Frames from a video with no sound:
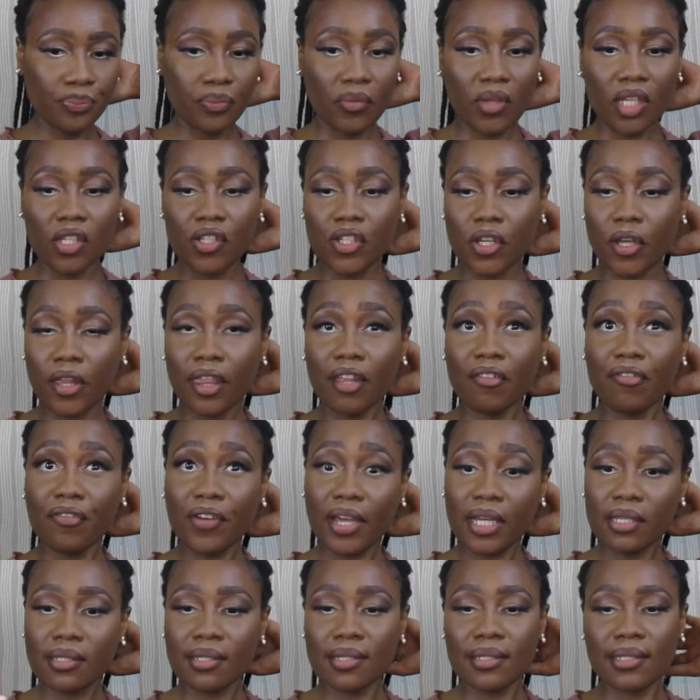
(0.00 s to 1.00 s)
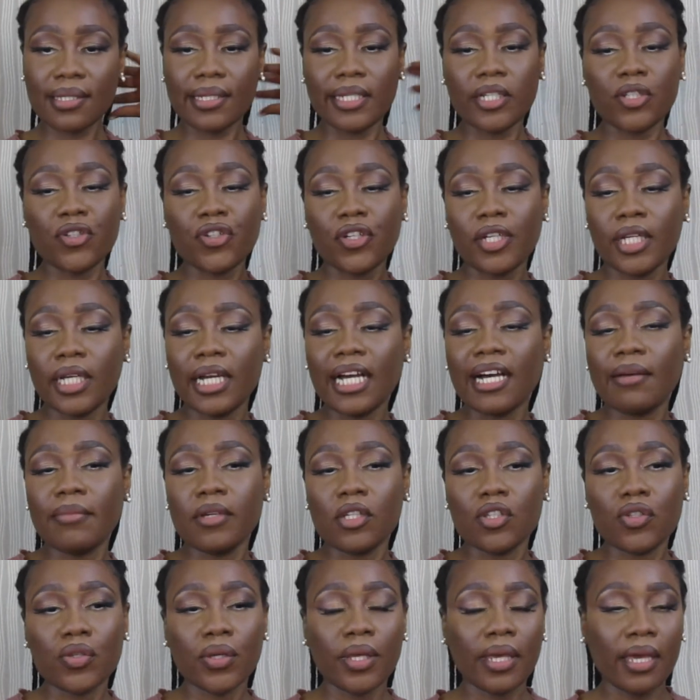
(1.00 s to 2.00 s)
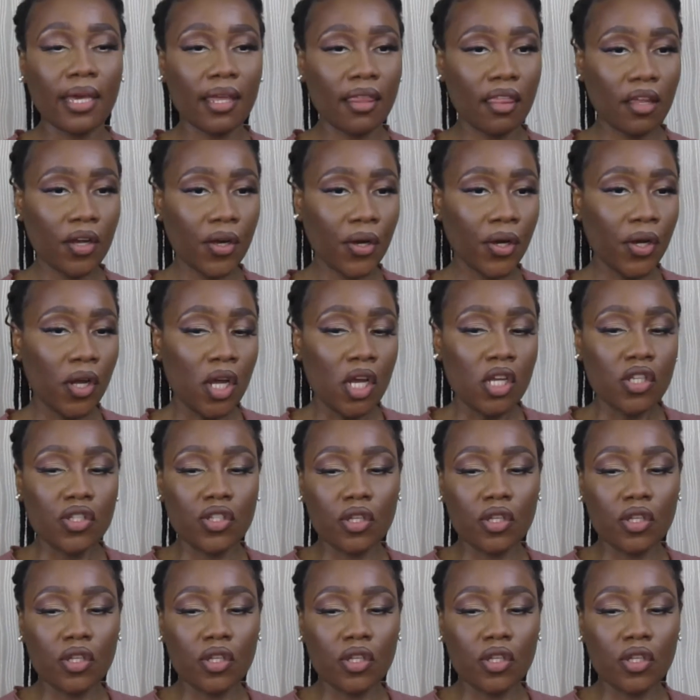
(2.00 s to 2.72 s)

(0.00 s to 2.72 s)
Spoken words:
So So the face is literally coming together.